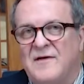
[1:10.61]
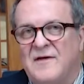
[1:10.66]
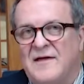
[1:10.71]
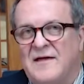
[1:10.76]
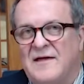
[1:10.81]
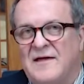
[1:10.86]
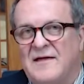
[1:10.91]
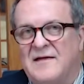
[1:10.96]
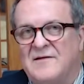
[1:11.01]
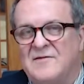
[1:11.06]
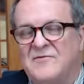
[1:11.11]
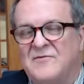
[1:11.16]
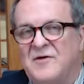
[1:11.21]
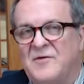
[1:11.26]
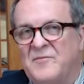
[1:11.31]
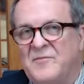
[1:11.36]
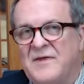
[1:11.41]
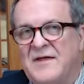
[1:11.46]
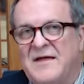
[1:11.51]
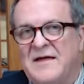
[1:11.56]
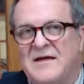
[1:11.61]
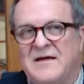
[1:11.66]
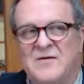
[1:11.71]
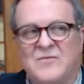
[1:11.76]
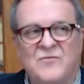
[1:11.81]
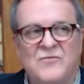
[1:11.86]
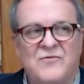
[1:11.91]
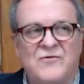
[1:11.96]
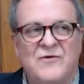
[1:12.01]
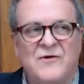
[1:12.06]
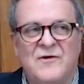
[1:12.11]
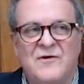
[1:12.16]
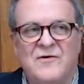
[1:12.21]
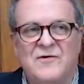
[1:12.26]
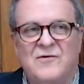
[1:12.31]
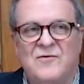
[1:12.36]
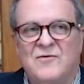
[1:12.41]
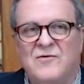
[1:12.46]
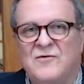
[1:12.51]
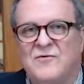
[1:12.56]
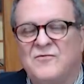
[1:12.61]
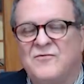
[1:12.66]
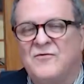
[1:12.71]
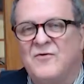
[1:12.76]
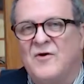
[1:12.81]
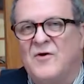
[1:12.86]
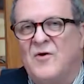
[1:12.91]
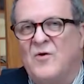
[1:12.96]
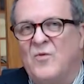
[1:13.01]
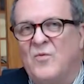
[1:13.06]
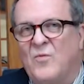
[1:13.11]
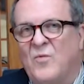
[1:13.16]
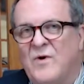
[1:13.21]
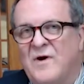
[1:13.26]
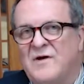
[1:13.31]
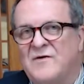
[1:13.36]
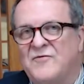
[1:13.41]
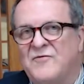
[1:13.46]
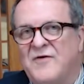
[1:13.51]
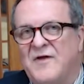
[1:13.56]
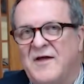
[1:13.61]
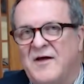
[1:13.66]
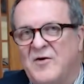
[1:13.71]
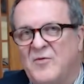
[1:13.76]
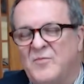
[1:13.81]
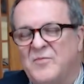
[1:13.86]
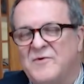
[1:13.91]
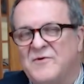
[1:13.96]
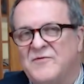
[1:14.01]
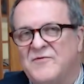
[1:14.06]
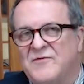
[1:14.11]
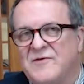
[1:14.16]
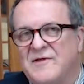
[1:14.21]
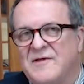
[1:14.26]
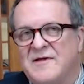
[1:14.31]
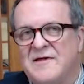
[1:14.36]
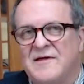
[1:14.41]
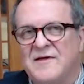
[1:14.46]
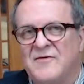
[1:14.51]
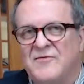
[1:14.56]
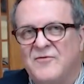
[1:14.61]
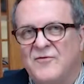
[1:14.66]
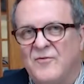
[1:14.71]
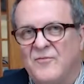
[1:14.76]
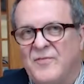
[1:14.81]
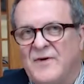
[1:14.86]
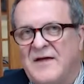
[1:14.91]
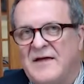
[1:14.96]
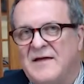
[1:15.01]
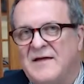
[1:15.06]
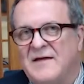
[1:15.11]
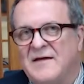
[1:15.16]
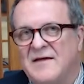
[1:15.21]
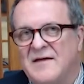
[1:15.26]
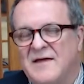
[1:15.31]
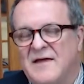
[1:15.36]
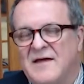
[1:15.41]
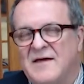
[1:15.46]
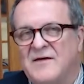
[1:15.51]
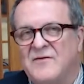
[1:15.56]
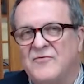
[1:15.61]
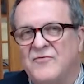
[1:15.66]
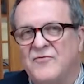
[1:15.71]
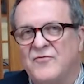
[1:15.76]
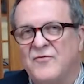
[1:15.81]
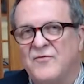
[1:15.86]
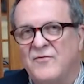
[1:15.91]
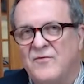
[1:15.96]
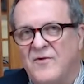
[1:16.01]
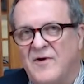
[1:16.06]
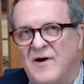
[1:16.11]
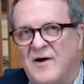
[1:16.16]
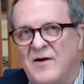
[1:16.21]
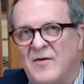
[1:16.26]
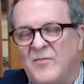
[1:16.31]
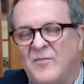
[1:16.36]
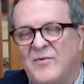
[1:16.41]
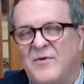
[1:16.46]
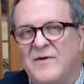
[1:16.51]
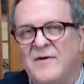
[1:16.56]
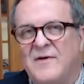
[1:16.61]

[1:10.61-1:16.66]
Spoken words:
and sometimes you just watch helplessly as their bank accounts drop